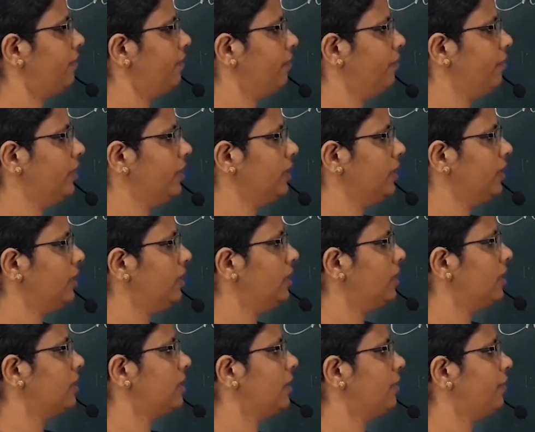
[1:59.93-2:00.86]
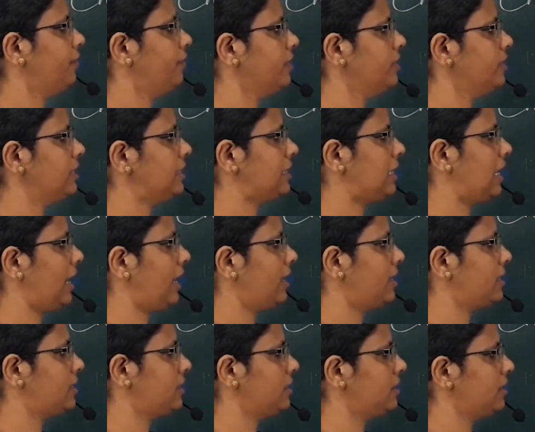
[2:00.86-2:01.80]
word, the first
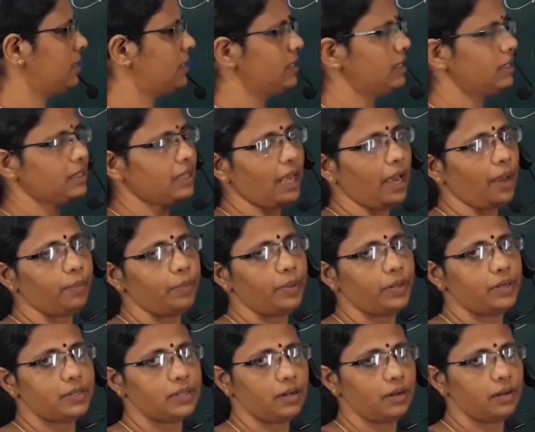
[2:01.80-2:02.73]
letter is capital.